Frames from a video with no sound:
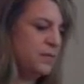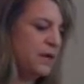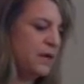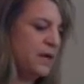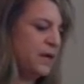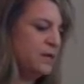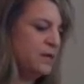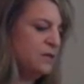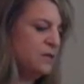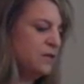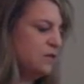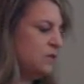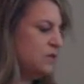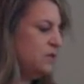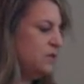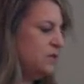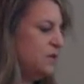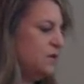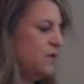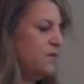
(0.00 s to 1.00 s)
pile of
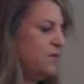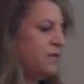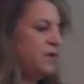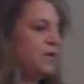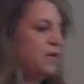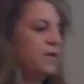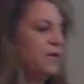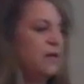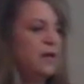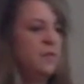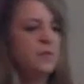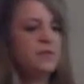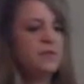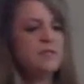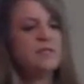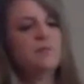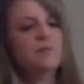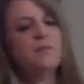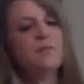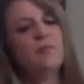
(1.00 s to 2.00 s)
glue over here. I put
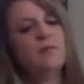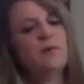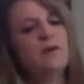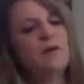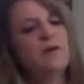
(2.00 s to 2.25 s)
some